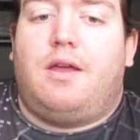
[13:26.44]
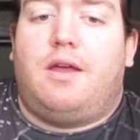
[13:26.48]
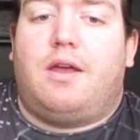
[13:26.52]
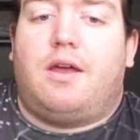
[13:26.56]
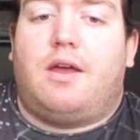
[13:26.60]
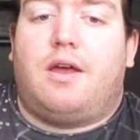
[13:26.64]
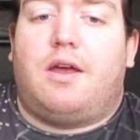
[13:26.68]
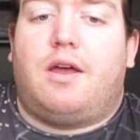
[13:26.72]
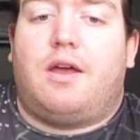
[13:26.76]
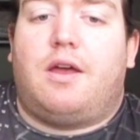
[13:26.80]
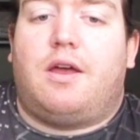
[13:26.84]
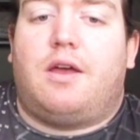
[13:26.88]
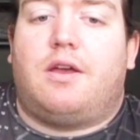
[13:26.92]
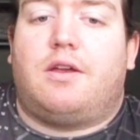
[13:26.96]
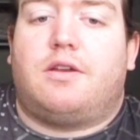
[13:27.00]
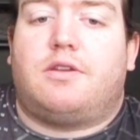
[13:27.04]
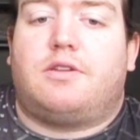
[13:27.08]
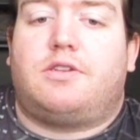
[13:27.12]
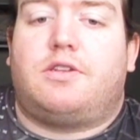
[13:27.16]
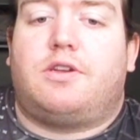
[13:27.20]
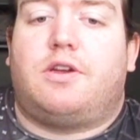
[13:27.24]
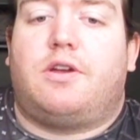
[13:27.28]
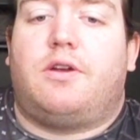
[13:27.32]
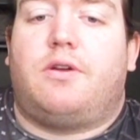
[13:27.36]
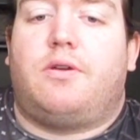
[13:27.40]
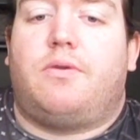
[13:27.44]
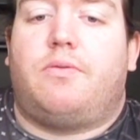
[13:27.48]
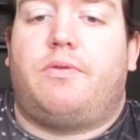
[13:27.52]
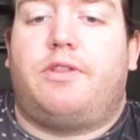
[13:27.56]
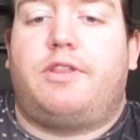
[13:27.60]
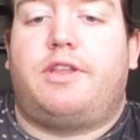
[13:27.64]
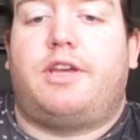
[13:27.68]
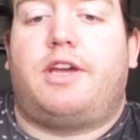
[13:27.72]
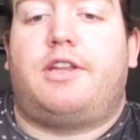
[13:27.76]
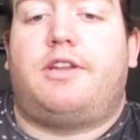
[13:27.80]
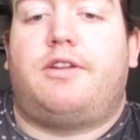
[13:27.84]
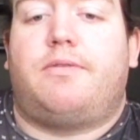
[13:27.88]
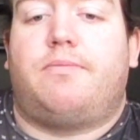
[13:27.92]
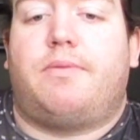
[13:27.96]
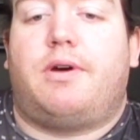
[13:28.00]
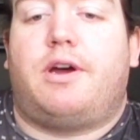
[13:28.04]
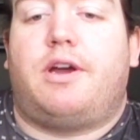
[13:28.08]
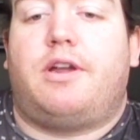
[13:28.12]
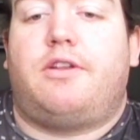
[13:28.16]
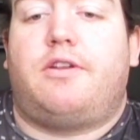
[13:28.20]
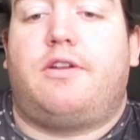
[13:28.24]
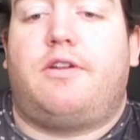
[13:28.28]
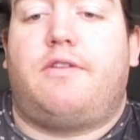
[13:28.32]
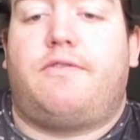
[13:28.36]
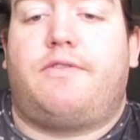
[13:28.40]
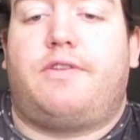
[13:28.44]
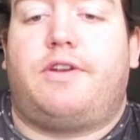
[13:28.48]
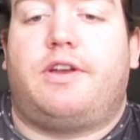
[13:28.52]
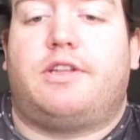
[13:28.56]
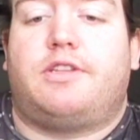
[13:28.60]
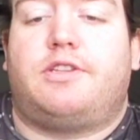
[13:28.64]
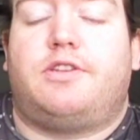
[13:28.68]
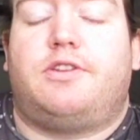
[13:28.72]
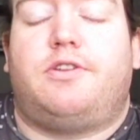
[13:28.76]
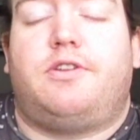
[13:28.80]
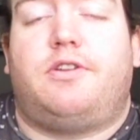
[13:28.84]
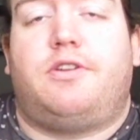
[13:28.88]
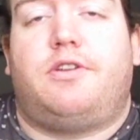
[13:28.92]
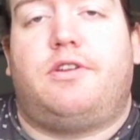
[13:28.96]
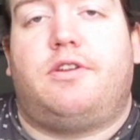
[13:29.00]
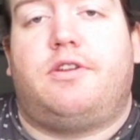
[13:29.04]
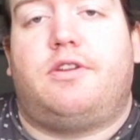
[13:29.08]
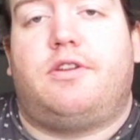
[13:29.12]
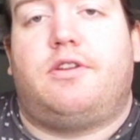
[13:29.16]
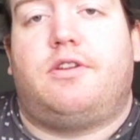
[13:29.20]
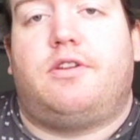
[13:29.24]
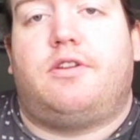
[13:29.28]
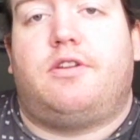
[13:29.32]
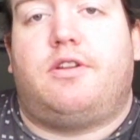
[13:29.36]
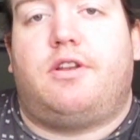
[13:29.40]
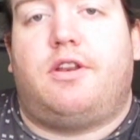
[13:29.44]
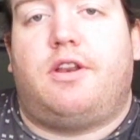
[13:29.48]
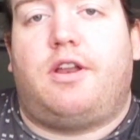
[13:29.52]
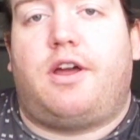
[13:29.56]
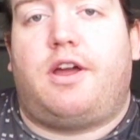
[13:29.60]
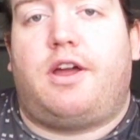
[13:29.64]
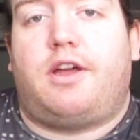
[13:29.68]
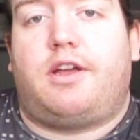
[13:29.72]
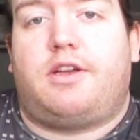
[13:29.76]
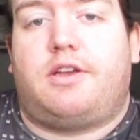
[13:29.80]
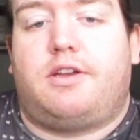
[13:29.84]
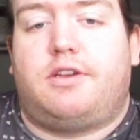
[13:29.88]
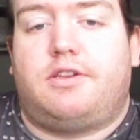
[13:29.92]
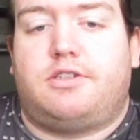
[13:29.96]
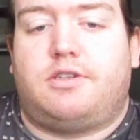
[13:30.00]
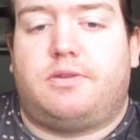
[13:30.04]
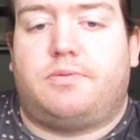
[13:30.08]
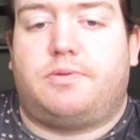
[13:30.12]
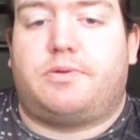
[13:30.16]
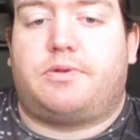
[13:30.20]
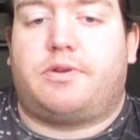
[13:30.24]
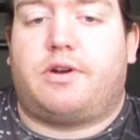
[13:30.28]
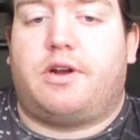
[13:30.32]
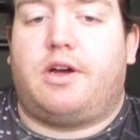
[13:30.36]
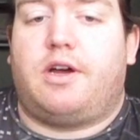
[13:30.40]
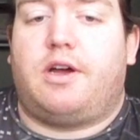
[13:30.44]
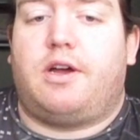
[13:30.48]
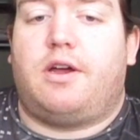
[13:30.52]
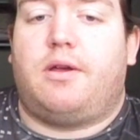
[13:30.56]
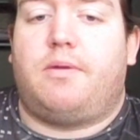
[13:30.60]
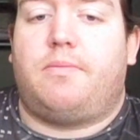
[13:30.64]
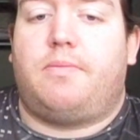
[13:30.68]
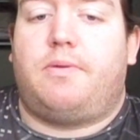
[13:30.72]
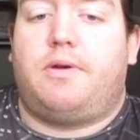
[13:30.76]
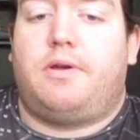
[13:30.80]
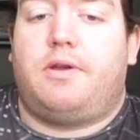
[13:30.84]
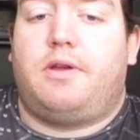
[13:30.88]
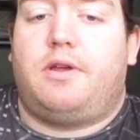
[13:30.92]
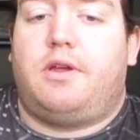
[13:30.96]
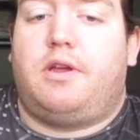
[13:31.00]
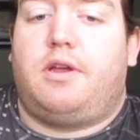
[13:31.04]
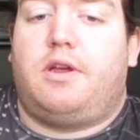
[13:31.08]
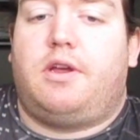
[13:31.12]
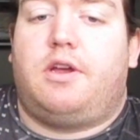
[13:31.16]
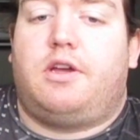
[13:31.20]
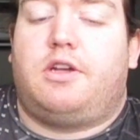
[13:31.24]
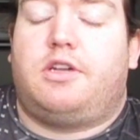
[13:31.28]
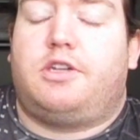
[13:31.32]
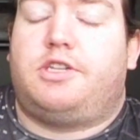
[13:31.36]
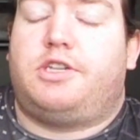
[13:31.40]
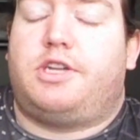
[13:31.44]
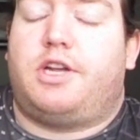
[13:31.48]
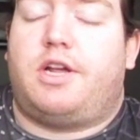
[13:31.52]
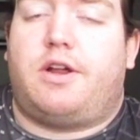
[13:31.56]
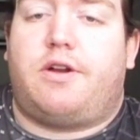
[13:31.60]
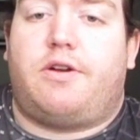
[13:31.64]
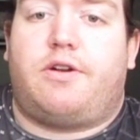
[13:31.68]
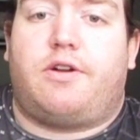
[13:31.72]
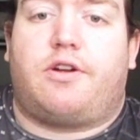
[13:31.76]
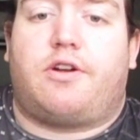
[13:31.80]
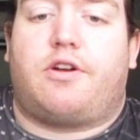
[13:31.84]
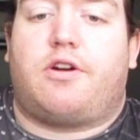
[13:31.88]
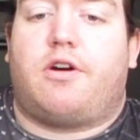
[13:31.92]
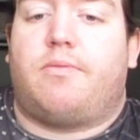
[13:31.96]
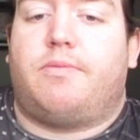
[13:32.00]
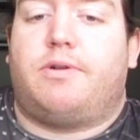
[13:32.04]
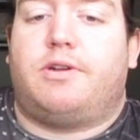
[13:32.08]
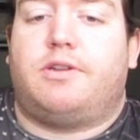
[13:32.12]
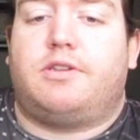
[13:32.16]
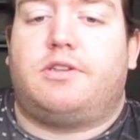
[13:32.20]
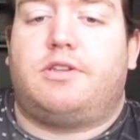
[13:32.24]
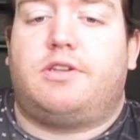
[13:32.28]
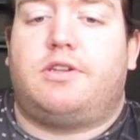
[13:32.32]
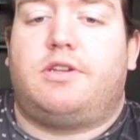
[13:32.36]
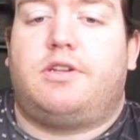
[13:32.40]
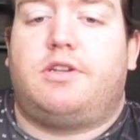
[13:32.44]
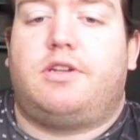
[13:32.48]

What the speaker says: So with that in mind, don't forget to like, subscribe, share and comment.